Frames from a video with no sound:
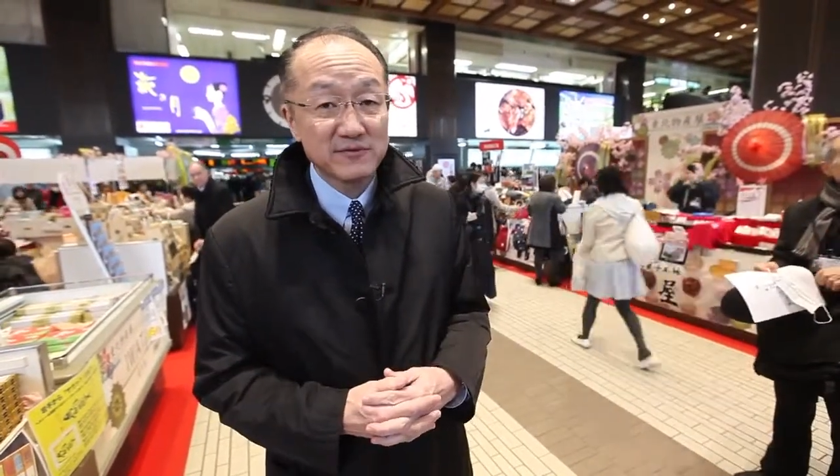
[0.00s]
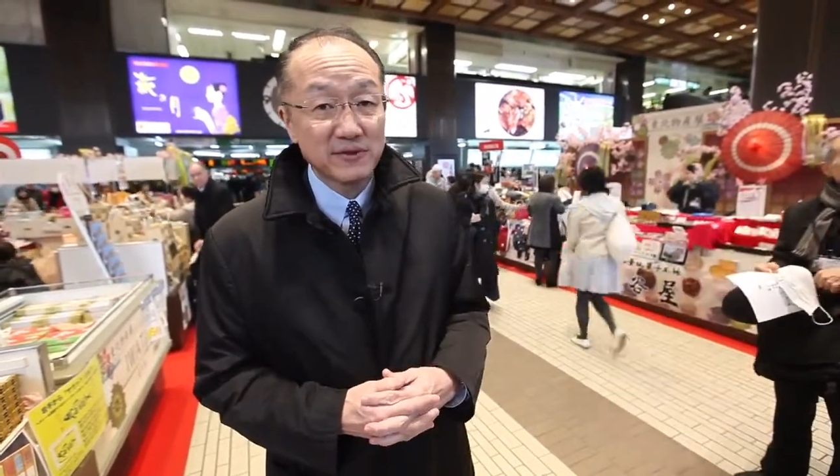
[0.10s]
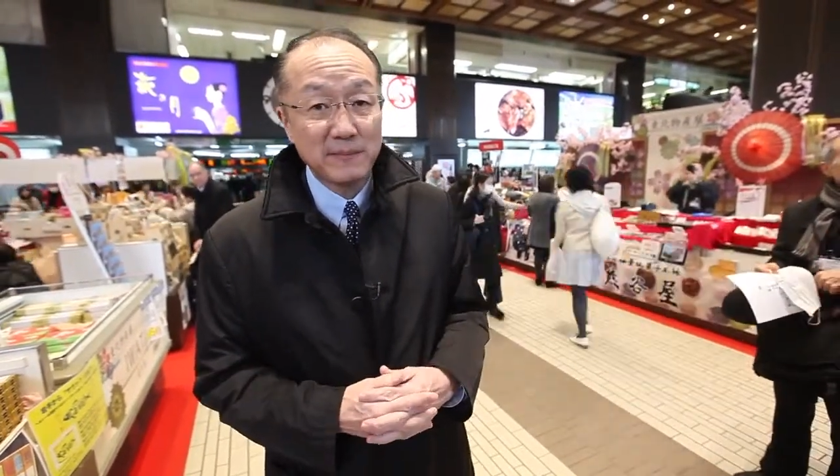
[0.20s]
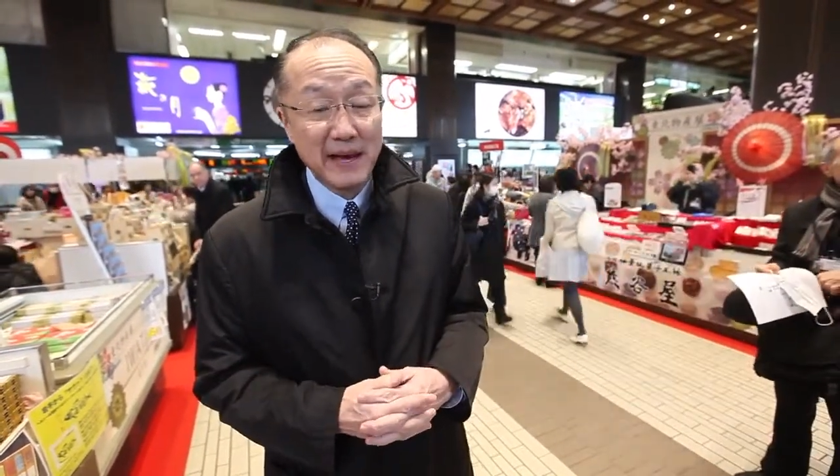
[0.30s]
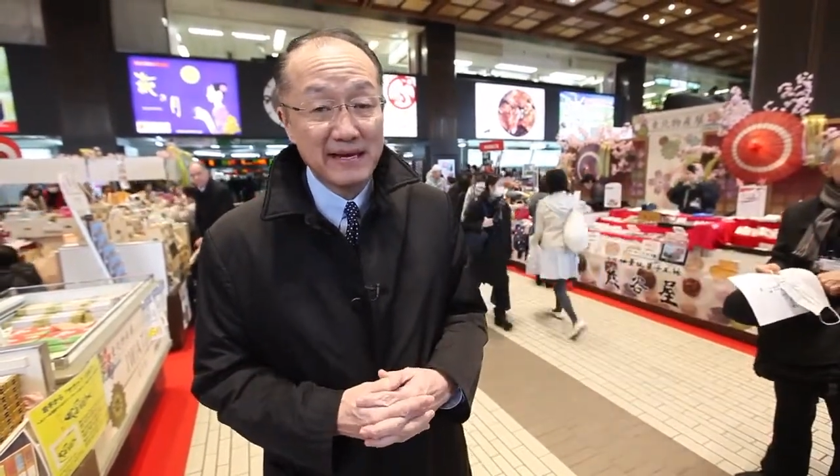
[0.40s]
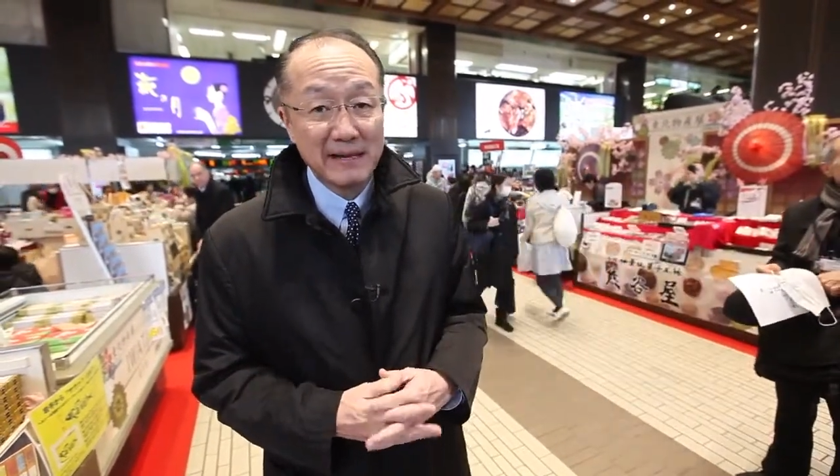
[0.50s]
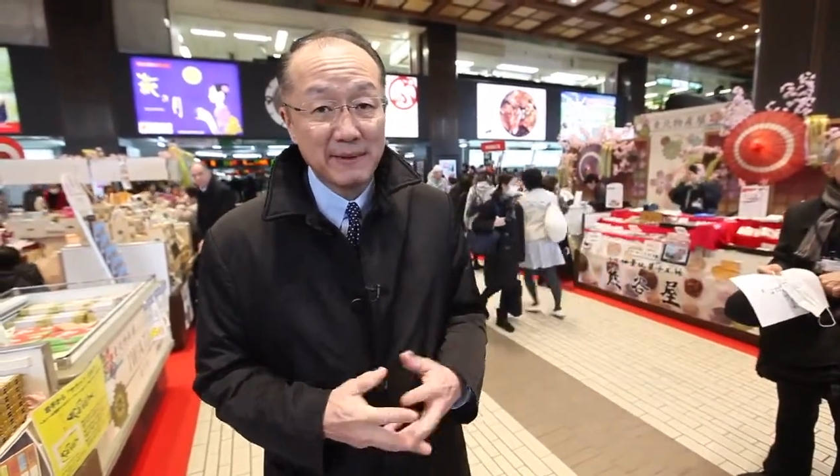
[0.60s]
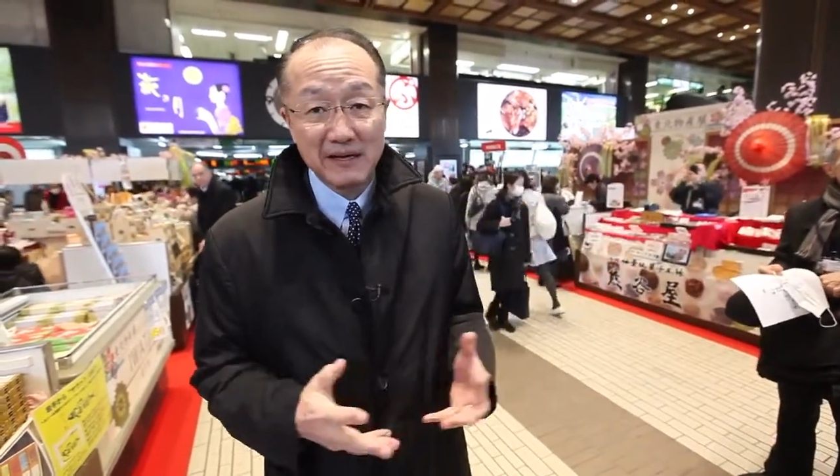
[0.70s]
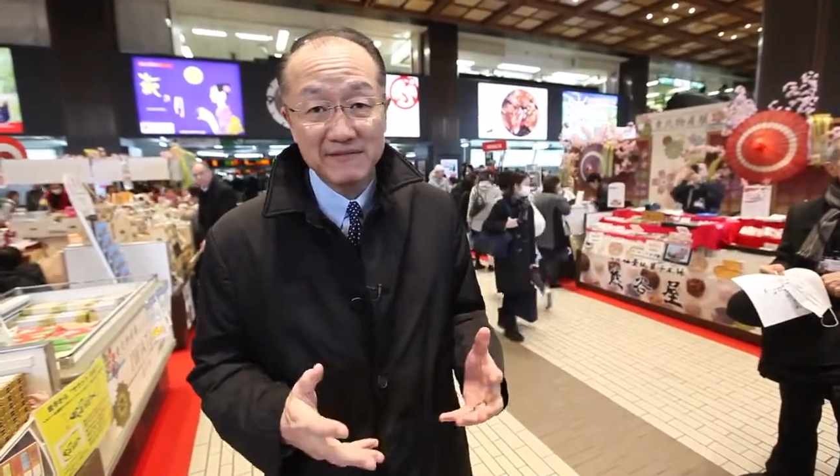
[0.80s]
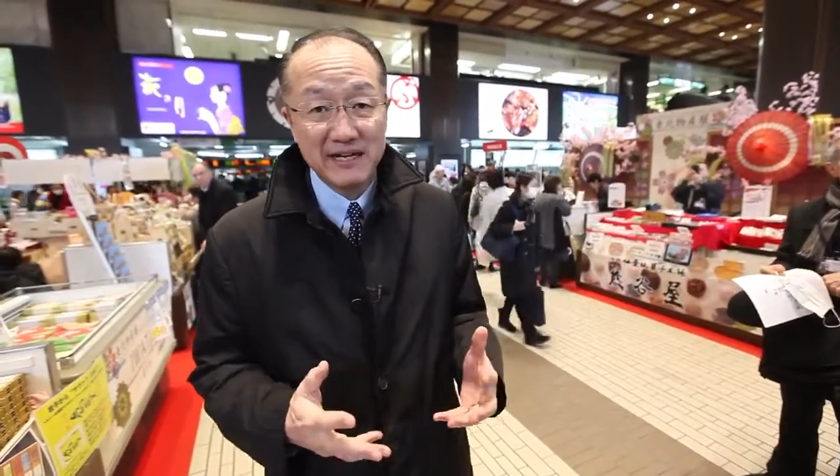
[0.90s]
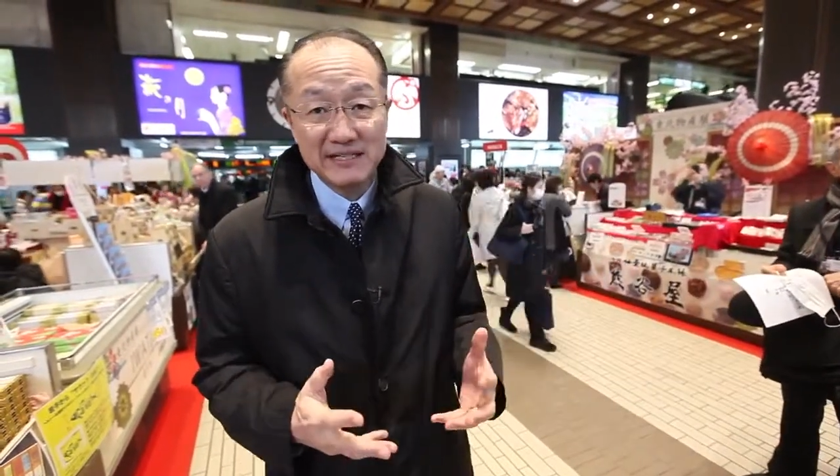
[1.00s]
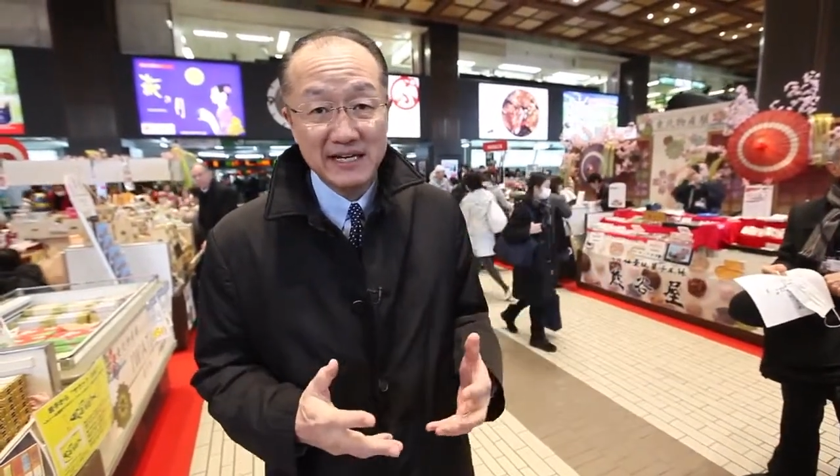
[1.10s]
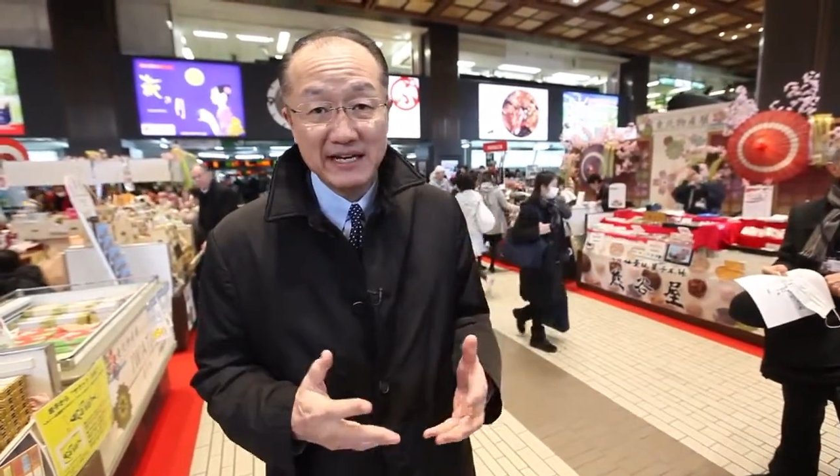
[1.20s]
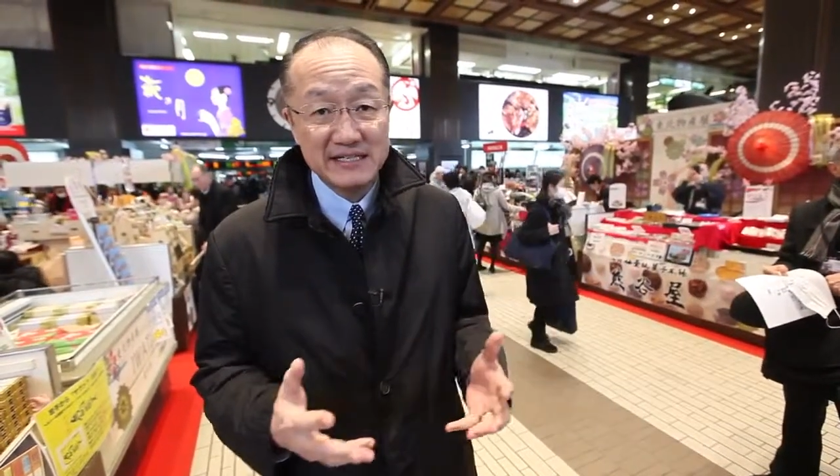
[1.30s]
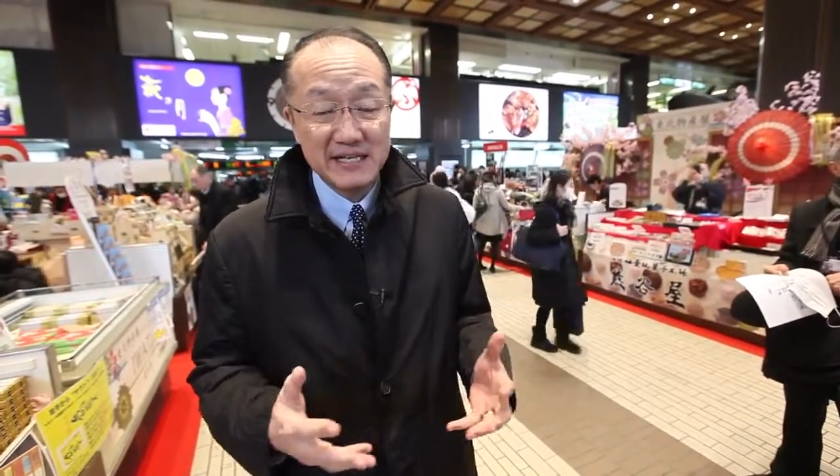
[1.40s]
flu pandemic of
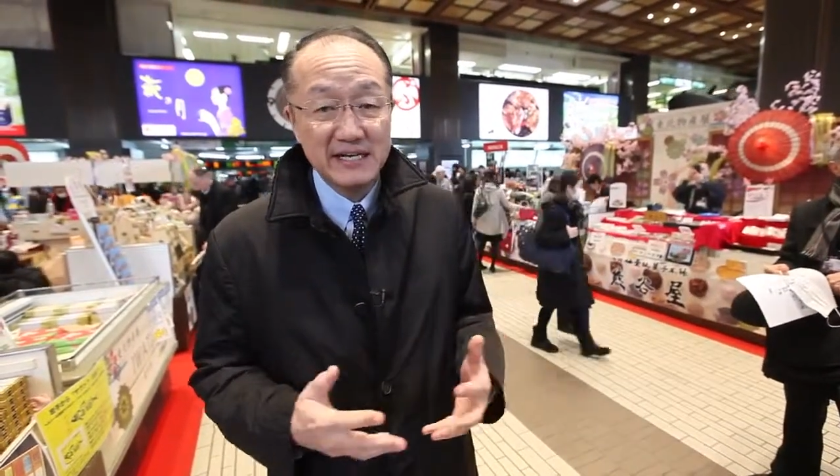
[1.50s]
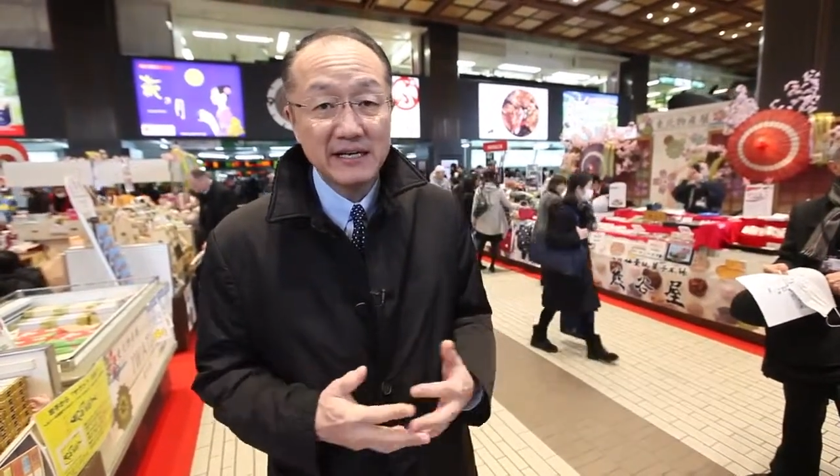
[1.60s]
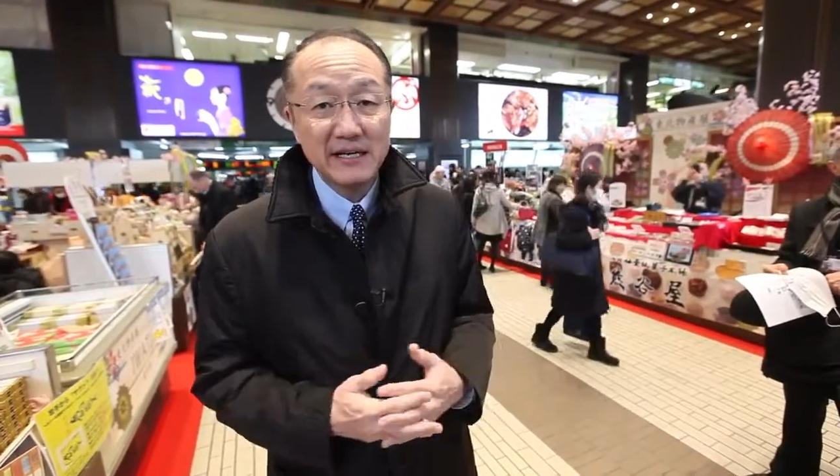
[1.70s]
1918,